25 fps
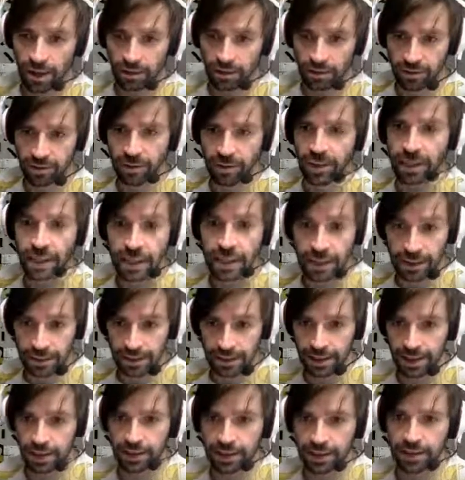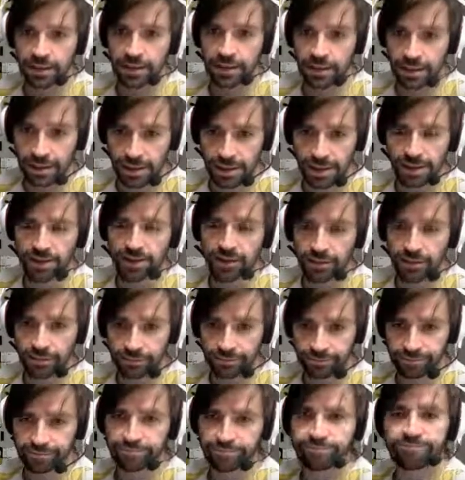on yeah,
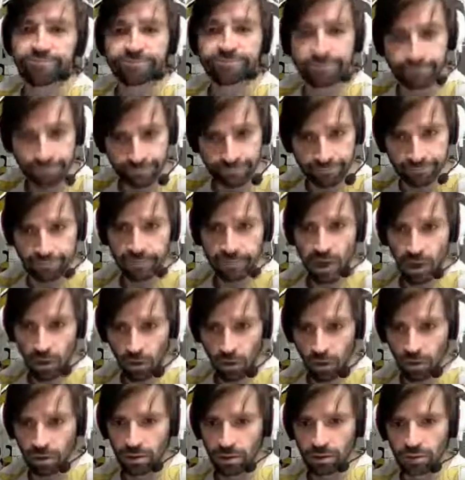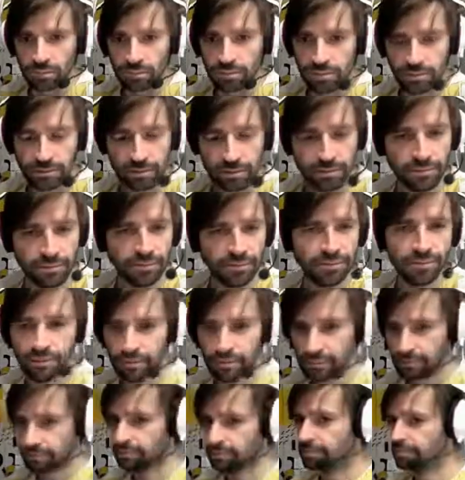leading sessions, etc.
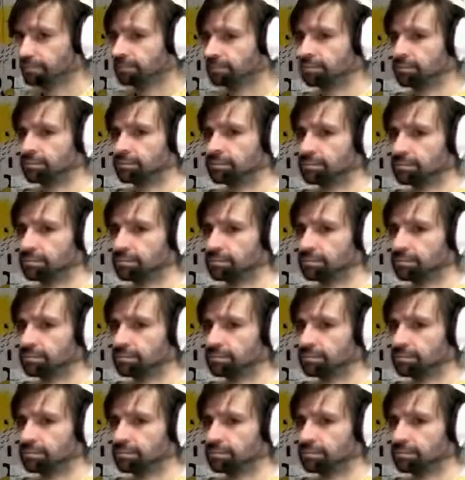Cool.